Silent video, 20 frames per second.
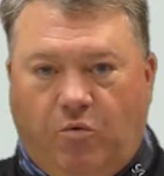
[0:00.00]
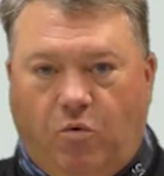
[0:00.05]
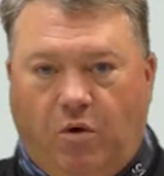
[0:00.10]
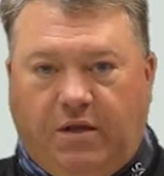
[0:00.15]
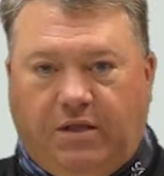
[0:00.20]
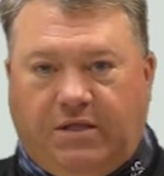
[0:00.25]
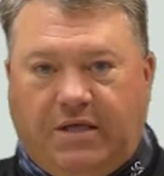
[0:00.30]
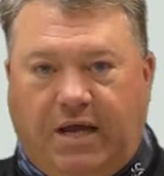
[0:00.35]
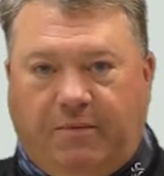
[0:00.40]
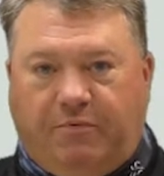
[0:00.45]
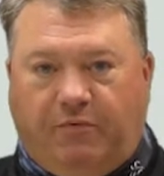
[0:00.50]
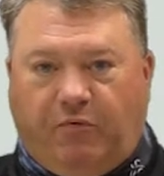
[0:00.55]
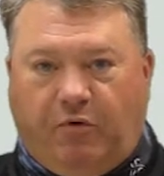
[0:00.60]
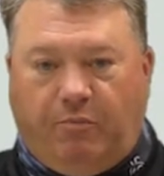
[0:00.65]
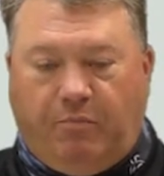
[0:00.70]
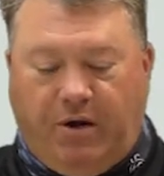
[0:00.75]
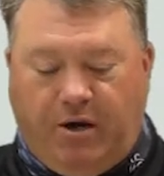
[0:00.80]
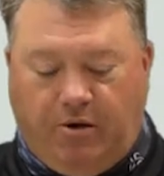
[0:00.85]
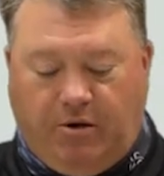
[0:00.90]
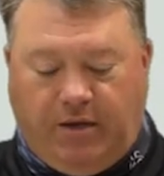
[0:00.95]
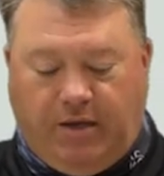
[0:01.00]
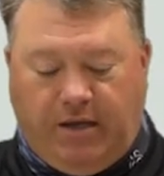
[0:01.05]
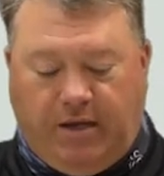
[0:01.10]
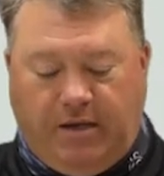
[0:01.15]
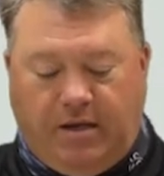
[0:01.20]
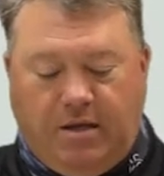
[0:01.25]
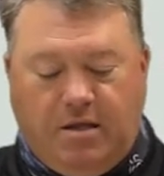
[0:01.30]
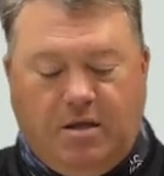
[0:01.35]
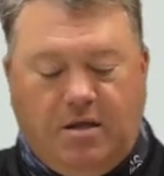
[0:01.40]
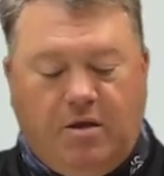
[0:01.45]
one type of repair
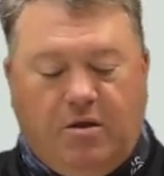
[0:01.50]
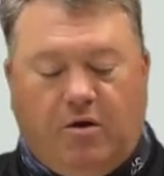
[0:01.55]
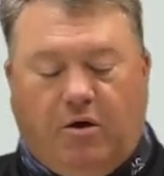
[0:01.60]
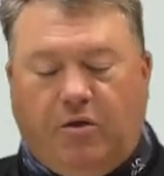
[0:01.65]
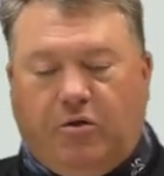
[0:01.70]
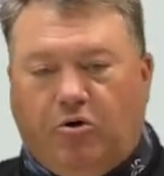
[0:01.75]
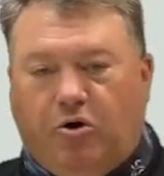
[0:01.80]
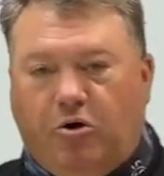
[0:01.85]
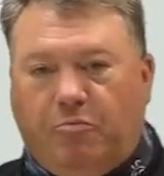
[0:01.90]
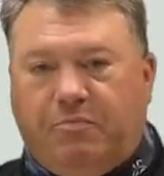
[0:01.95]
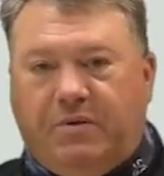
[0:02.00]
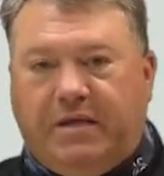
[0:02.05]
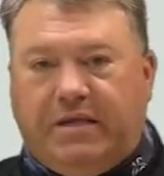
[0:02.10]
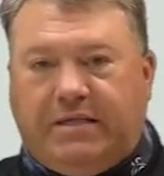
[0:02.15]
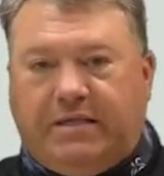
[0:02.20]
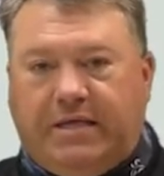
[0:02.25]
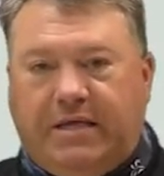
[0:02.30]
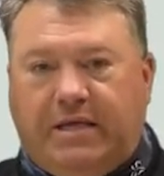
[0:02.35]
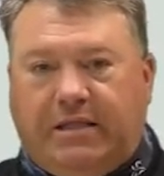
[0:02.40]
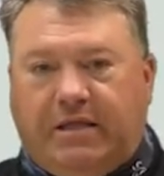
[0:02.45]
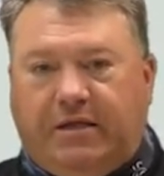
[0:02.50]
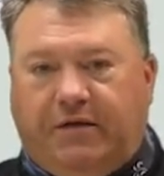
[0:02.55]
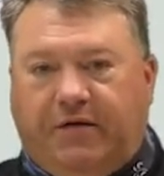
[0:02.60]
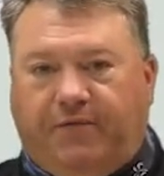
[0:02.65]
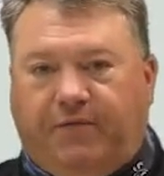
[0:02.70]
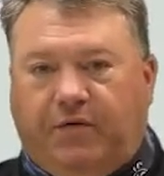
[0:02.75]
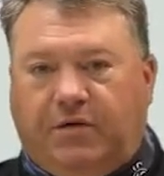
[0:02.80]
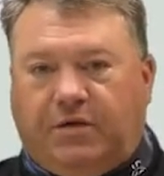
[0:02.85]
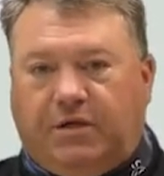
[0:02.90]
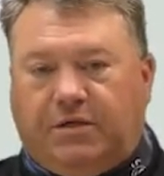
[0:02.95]
kit. On the RPZ, the
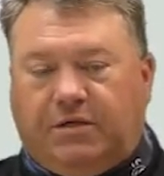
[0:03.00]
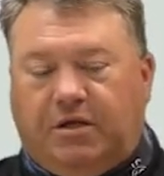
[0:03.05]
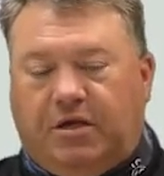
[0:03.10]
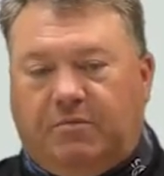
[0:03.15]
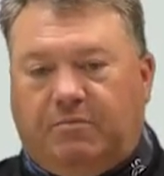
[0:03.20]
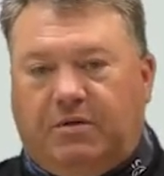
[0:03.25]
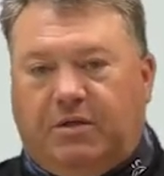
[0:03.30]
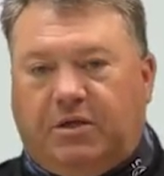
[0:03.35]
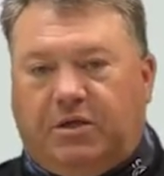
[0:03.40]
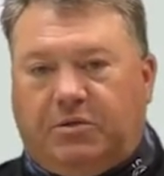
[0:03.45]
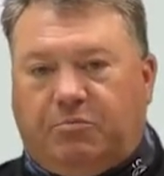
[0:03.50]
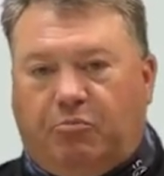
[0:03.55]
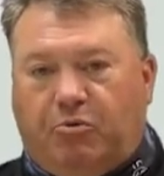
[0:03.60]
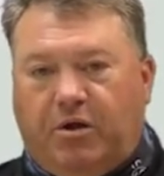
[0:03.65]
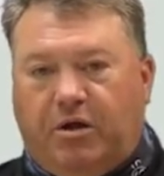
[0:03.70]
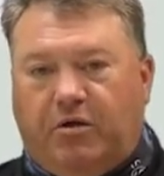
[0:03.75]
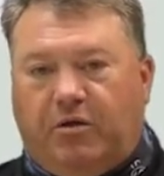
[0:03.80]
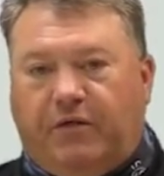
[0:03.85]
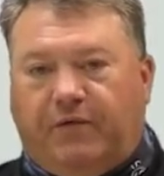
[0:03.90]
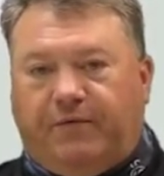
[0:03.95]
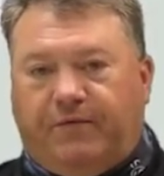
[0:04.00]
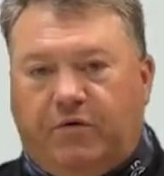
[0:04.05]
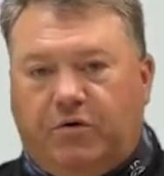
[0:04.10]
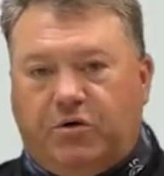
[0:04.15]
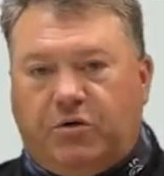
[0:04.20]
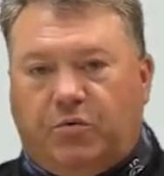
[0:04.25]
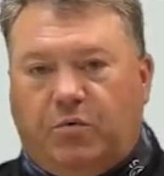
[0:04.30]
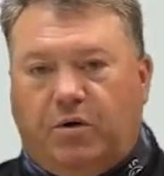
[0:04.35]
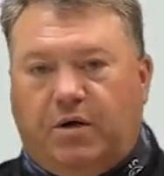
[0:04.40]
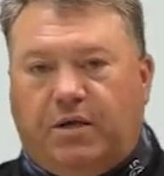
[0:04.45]
difference is going to be the spring on the
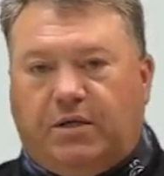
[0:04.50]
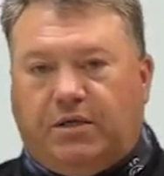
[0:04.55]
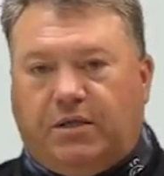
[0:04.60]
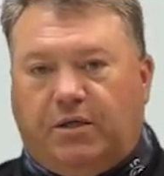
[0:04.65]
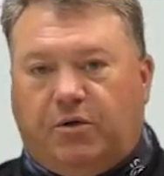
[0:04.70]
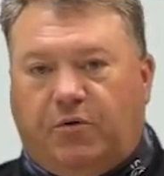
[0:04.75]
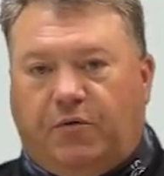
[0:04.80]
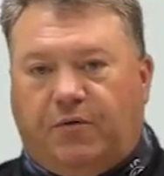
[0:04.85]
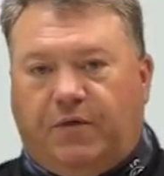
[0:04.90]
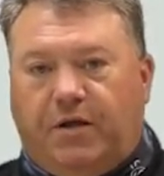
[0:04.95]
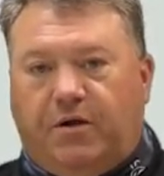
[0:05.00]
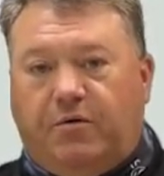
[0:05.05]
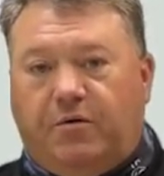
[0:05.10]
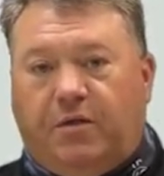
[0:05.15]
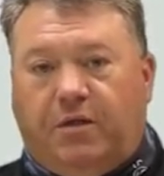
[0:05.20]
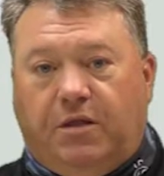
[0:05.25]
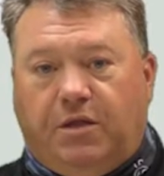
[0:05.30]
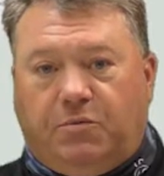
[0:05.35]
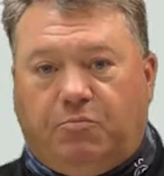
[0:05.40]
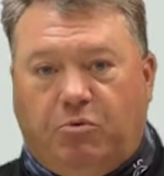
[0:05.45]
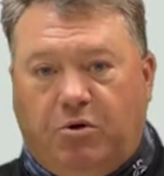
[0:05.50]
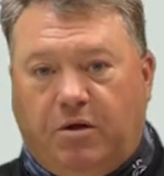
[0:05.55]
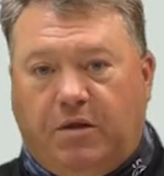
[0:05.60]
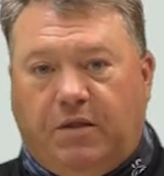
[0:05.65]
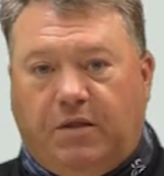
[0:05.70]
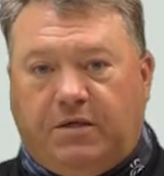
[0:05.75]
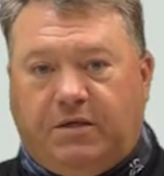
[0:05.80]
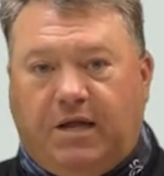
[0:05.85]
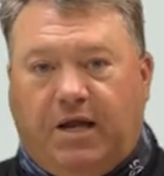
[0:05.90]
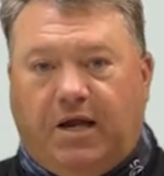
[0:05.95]
first one is a little thinner than the spring on
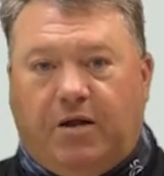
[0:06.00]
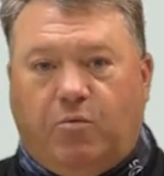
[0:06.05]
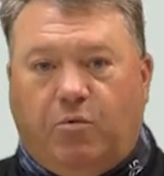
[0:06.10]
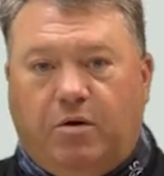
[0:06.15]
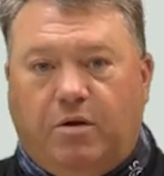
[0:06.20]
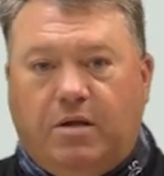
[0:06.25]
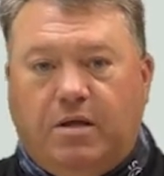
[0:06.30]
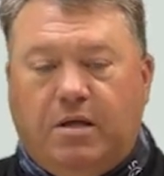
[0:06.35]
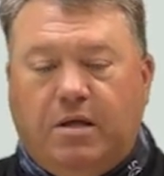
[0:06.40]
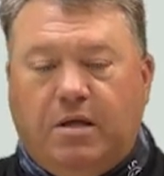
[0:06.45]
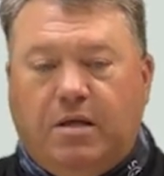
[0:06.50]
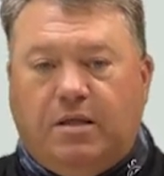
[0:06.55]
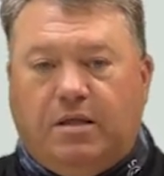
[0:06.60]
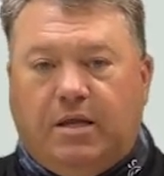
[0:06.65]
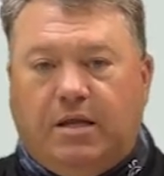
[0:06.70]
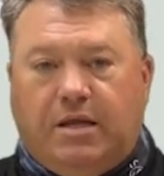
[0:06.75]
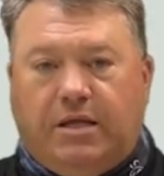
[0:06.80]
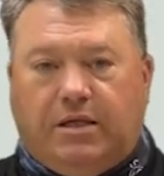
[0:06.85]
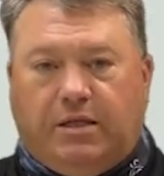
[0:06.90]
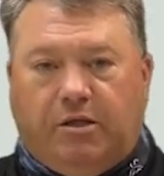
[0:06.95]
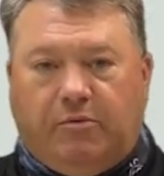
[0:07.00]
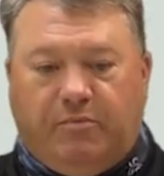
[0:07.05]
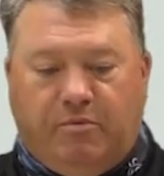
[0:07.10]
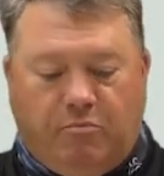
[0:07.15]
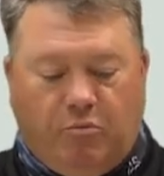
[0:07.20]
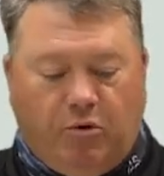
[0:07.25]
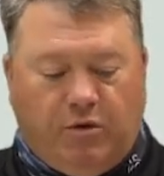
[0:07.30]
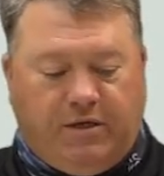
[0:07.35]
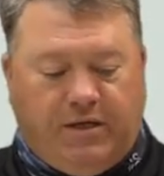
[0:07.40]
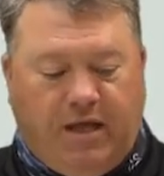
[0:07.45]
the second one. It needs a little bit
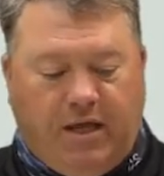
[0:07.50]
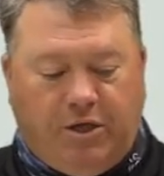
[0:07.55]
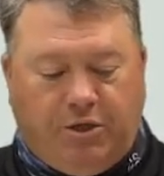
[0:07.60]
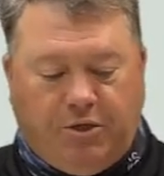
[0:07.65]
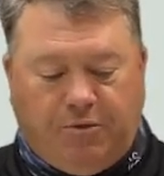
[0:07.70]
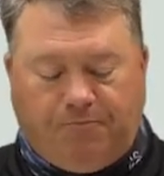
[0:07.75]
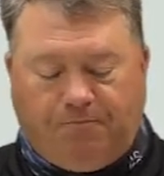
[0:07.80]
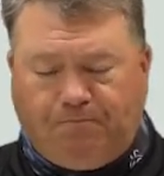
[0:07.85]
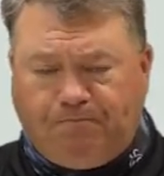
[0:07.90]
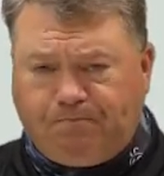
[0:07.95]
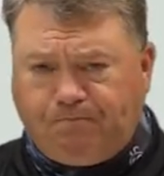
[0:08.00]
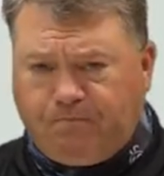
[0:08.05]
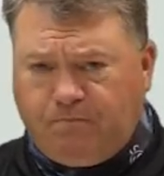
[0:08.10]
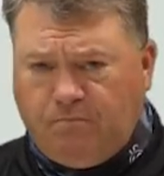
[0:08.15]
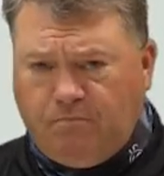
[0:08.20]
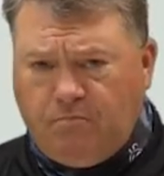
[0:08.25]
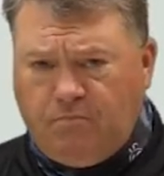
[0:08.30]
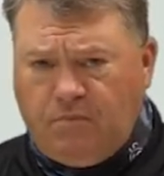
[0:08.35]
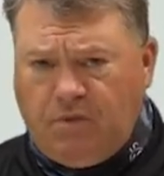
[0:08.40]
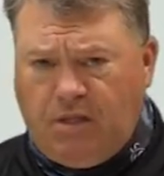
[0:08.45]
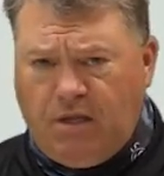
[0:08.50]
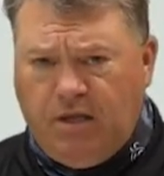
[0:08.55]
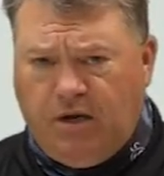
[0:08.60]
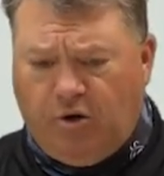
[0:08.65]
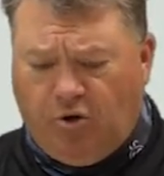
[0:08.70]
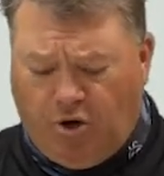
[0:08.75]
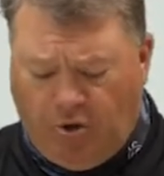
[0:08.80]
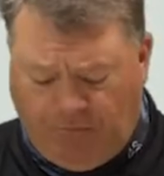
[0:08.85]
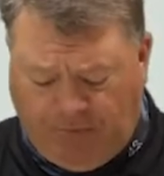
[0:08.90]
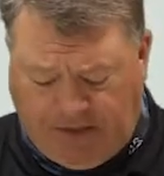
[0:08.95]
more tension. In
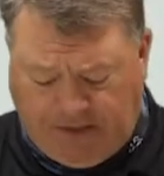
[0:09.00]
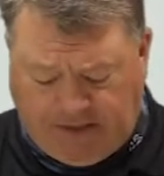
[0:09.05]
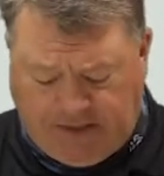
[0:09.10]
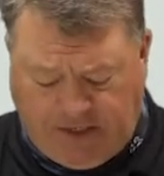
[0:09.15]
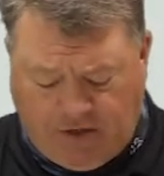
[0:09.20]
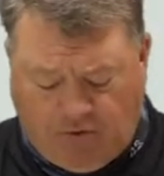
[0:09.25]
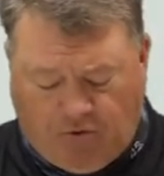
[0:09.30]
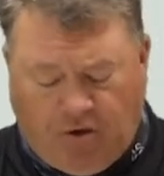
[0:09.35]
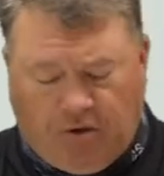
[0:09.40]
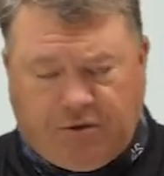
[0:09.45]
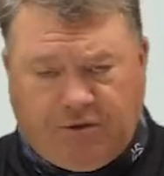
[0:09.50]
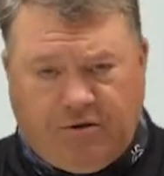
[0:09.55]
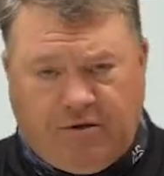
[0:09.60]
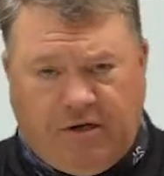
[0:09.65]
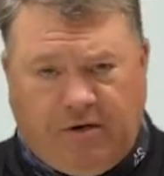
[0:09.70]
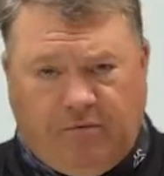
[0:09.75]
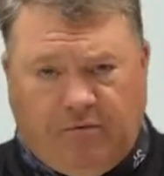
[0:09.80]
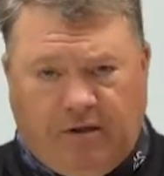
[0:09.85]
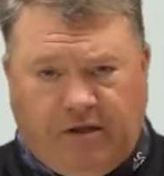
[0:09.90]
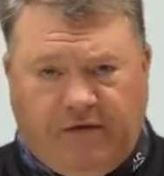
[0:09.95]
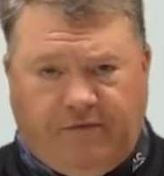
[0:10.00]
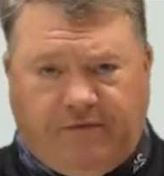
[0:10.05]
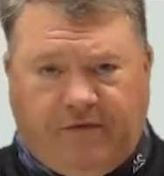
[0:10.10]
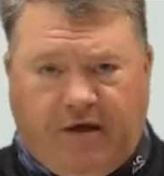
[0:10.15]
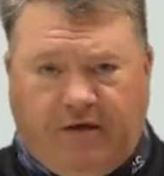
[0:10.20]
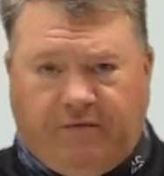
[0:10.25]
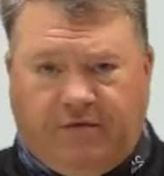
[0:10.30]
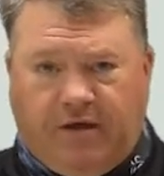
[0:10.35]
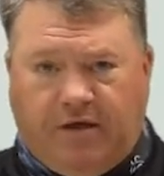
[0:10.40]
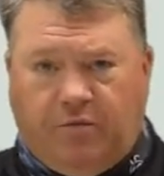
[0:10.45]
an RPZ, you also need a relief
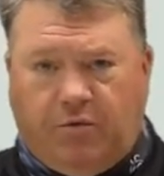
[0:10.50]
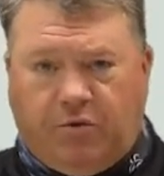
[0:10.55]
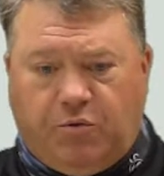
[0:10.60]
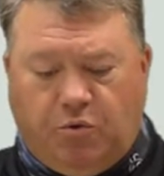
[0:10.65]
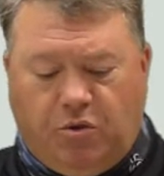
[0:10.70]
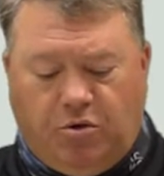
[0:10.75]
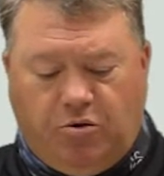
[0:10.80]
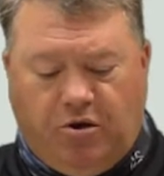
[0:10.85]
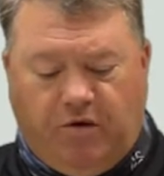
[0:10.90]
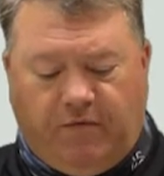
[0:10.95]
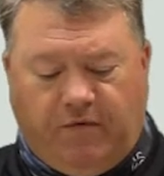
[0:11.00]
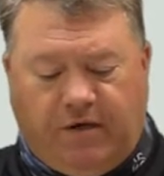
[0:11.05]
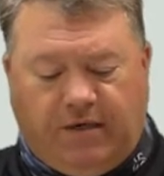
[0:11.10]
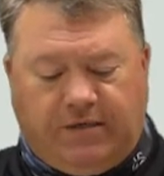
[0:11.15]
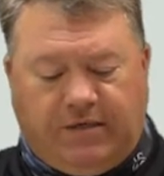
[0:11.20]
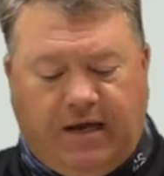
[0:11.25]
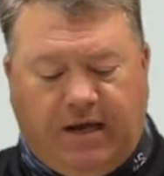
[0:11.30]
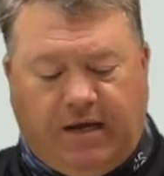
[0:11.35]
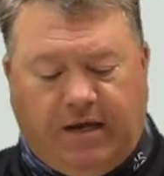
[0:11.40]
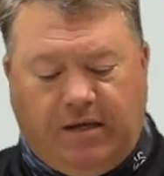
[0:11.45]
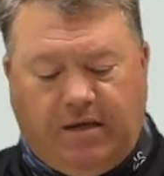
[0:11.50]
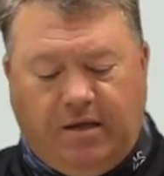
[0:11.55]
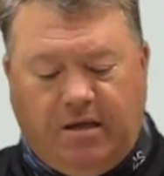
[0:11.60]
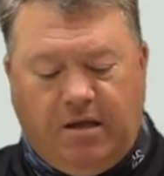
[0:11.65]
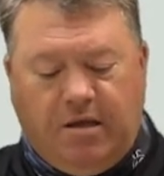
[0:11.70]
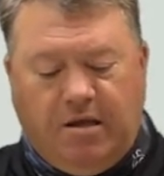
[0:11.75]
valve kit, which we'll go over in a second.